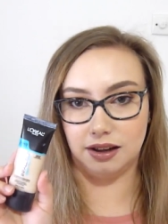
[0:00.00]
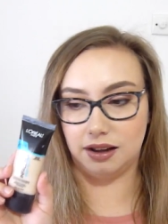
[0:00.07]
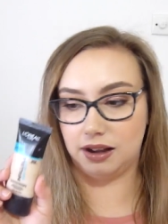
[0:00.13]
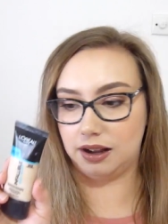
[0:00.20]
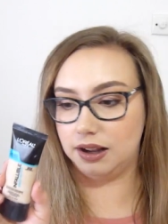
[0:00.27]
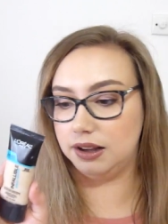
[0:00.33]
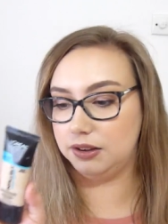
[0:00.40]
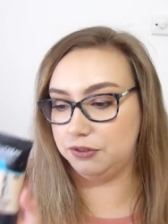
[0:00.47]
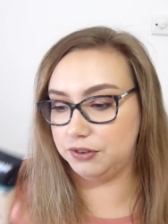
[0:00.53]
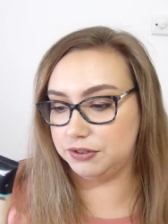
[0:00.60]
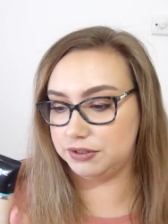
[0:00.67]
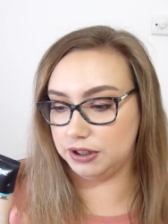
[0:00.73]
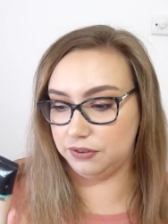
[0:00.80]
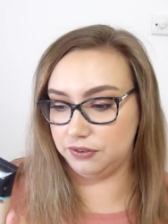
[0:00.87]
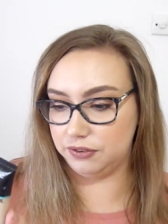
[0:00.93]
a
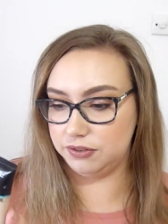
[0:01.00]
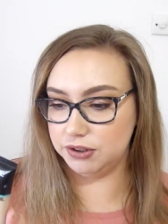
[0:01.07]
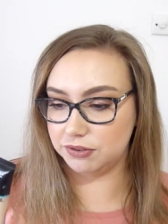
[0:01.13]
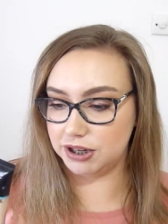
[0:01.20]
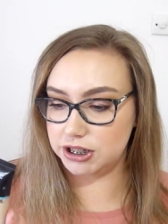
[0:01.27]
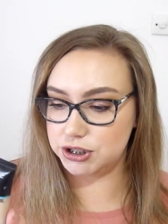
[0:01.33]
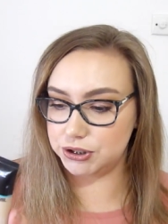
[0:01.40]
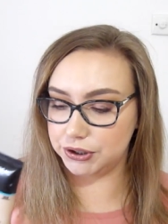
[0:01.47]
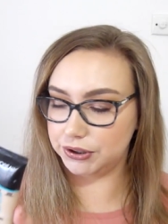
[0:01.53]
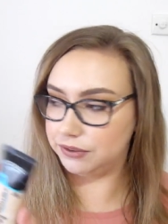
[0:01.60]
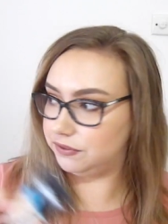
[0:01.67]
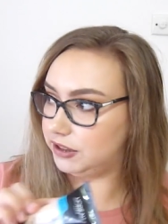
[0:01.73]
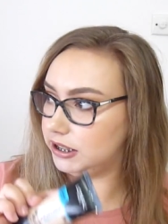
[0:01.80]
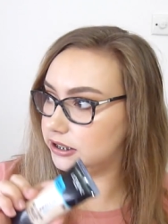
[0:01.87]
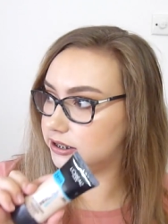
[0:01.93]
50-50 ratio
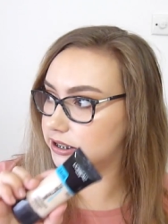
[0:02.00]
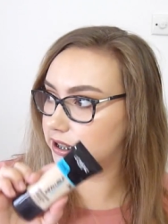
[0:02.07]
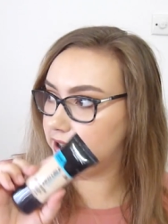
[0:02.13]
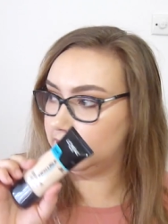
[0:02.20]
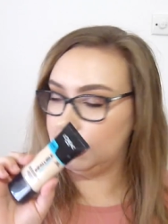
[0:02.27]
of this